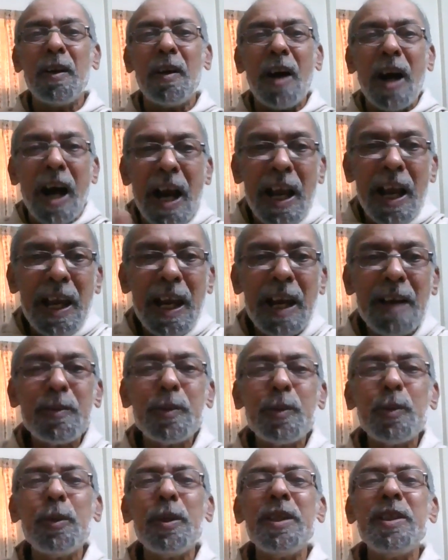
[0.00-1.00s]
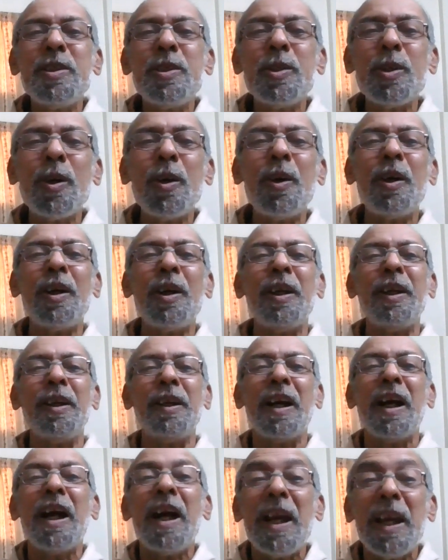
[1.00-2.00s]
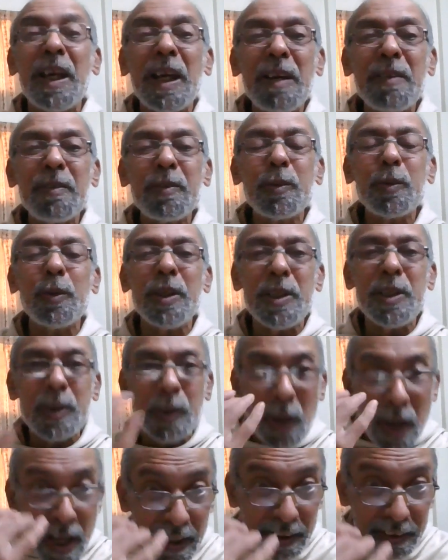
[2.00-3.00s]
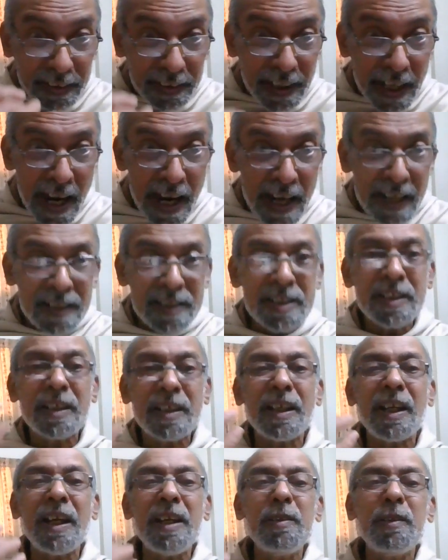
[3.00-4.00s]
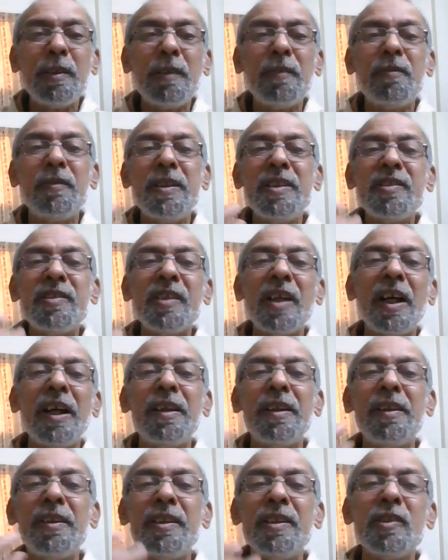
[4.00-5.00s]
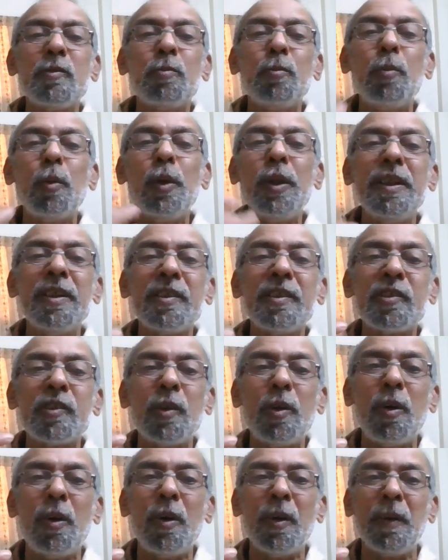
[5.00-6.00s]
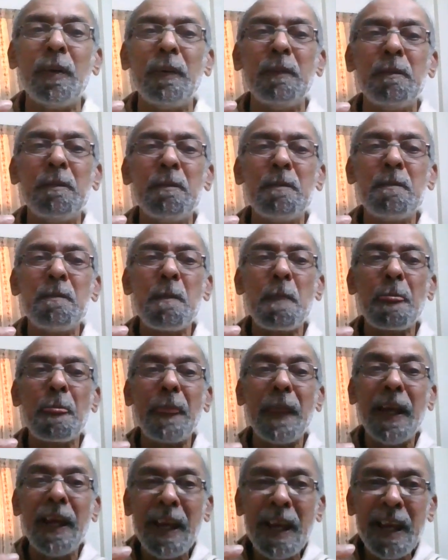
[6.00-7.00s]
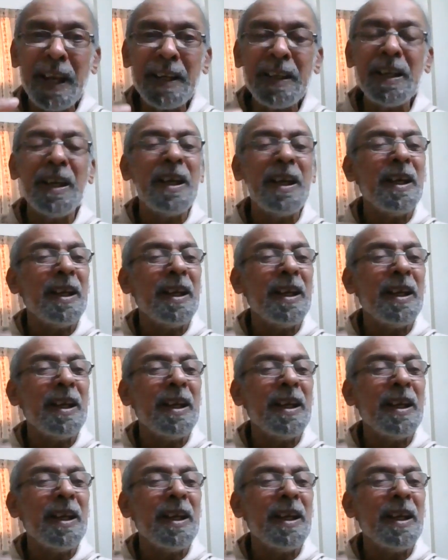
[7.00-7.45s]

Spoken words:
I have to enjoy. That kind of desire is pulling us on. And